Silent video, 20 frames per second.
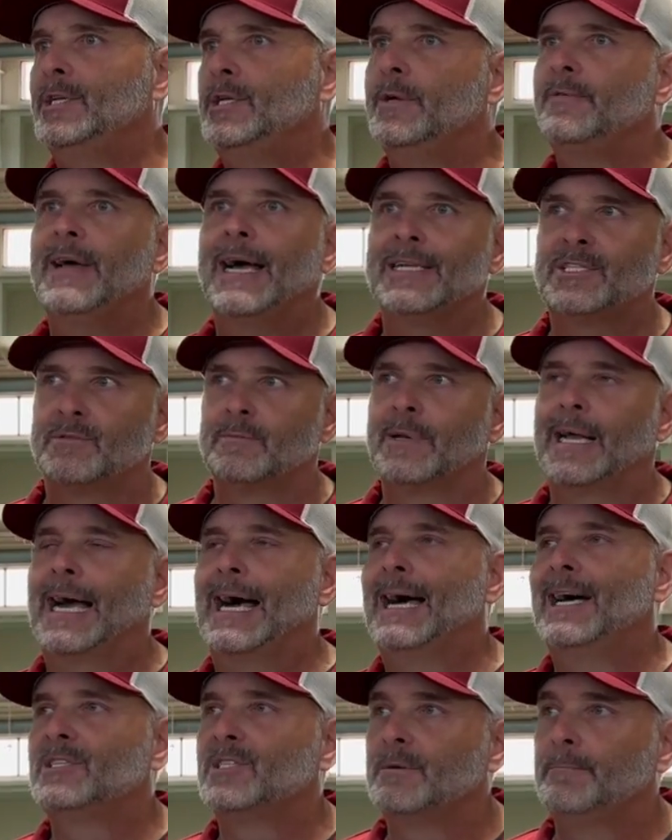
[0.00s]
You've had some
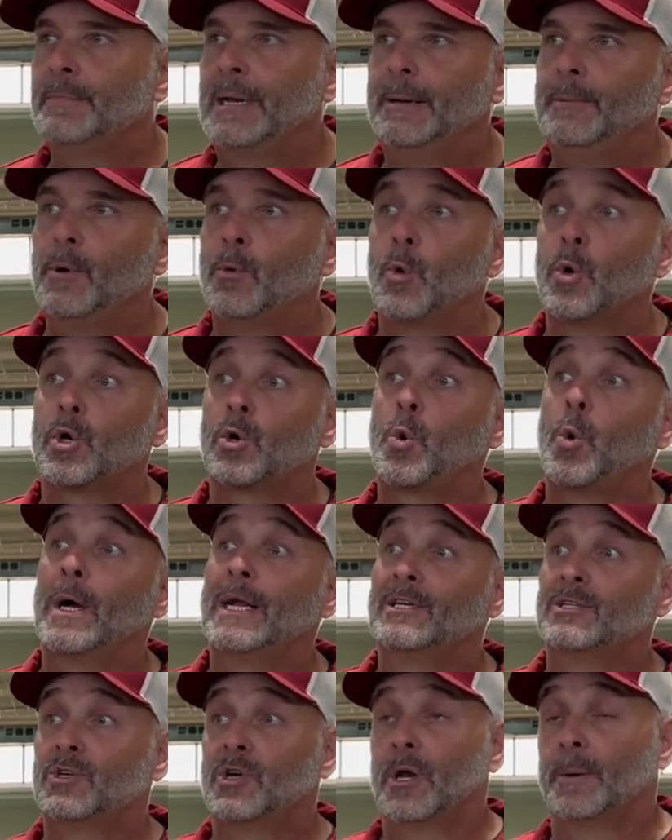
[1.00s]
guys that maybe weren't quite
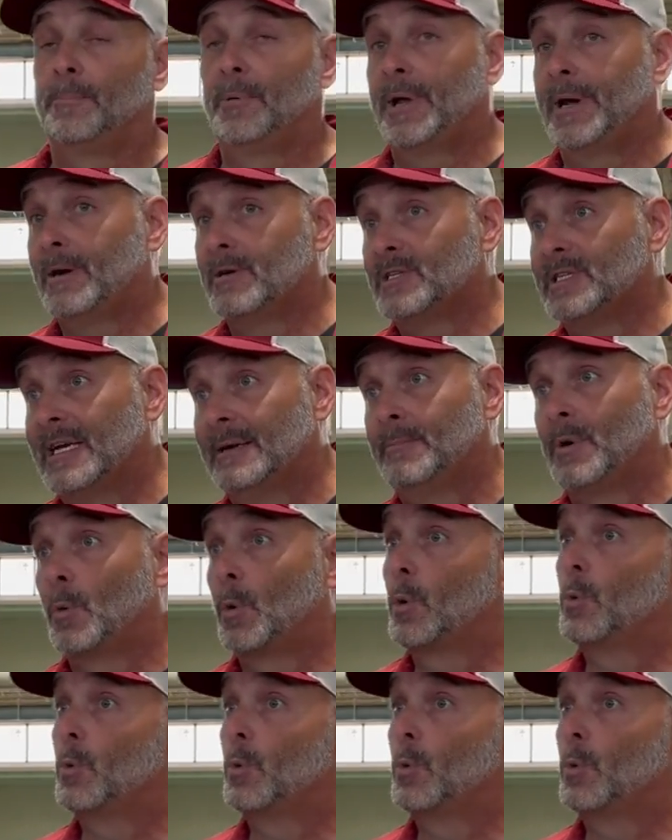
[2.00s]
as good a player as him, but were